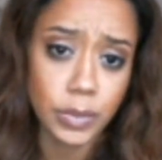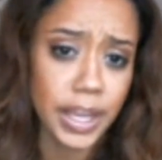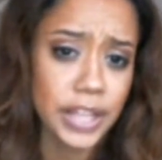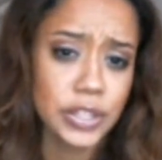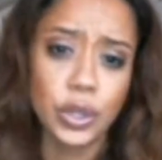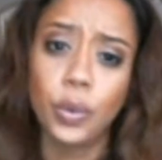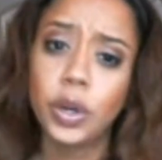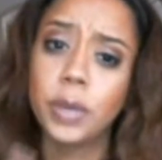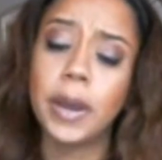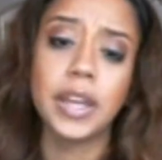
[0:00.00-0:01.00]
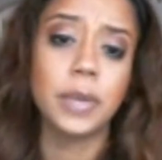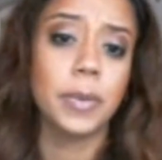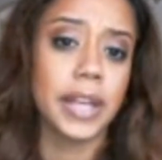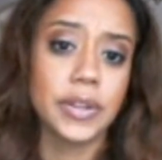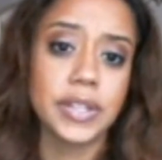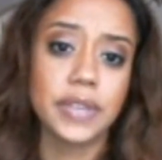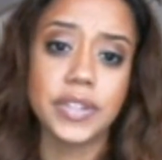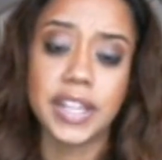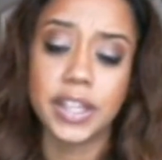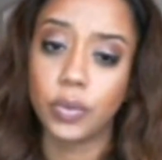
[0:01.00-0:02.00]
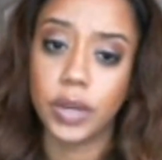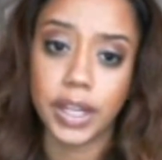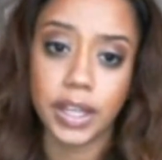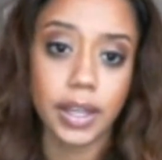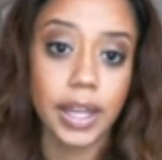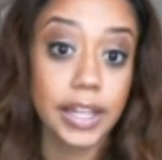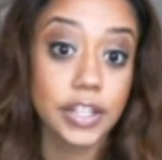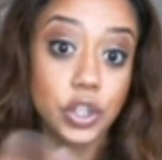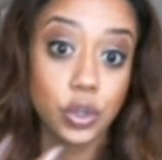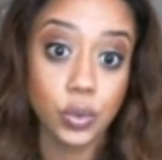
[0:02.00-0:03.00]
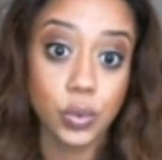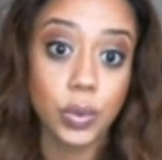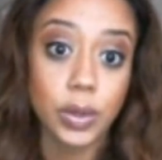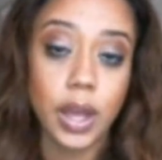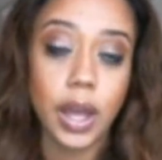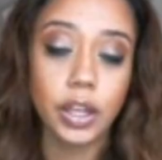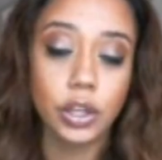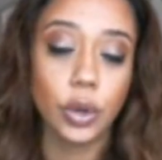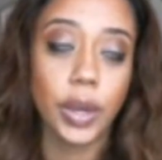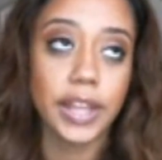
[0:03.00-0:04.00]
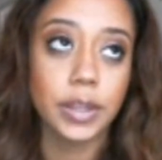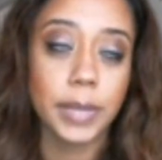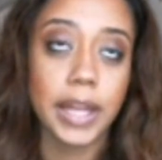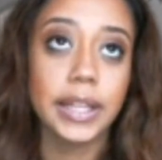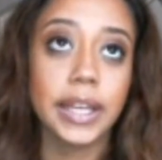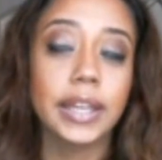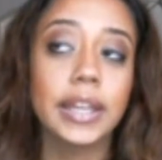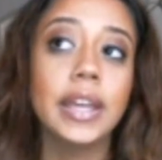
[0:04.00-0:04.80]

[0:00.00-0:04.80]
Okay, so don't worry about anybody else ever seeing the reading it unless you, you know, hand them that link.